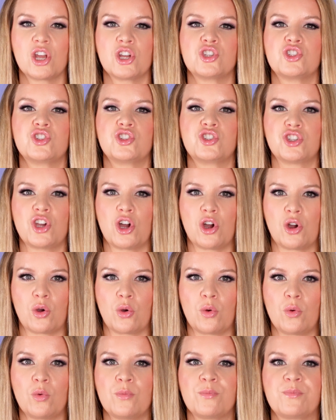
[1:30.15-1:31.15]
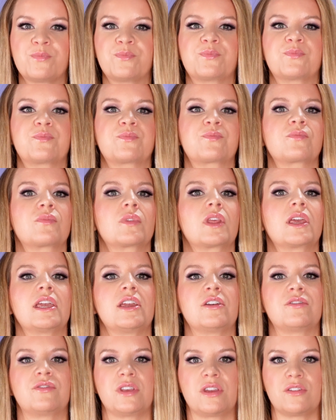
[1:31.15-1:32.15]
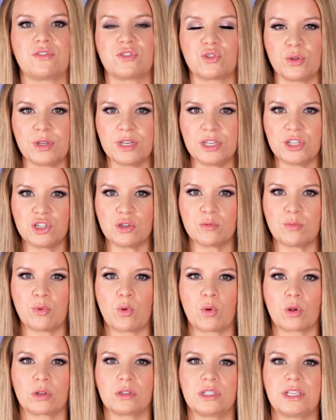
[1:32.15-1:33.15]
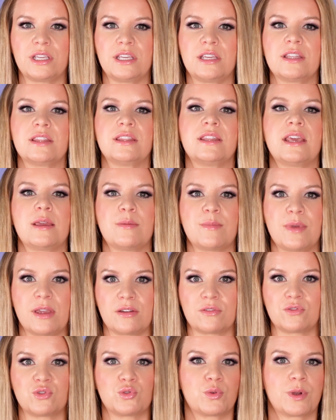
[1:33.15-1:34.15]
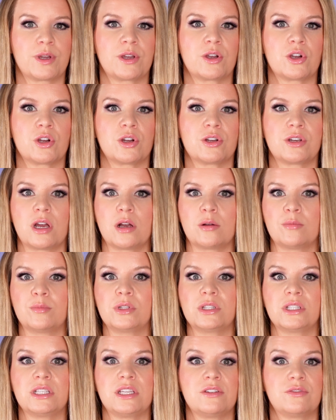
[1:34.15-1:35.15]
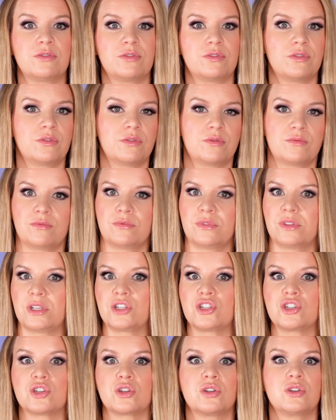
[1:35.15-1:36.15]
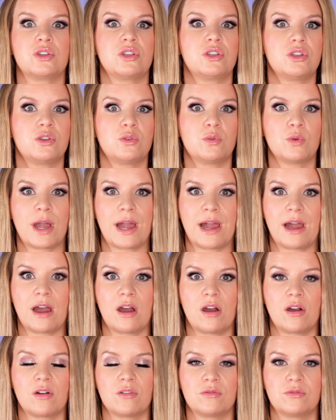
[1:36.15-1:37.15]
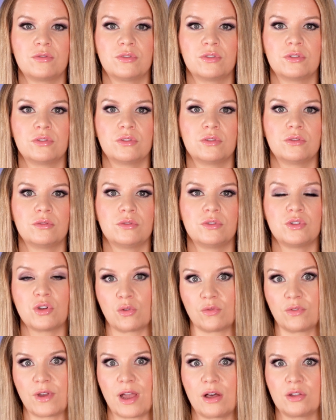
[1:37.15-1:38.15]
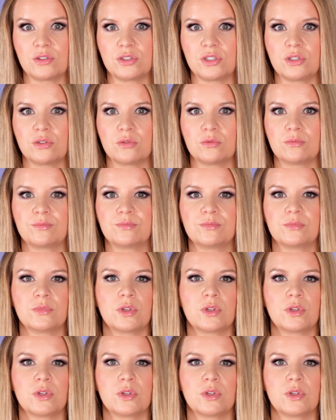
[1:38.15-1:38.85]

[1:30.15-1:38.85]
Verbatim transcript: So if they've treated you poorly, they may have triggered a belief that you you have no value.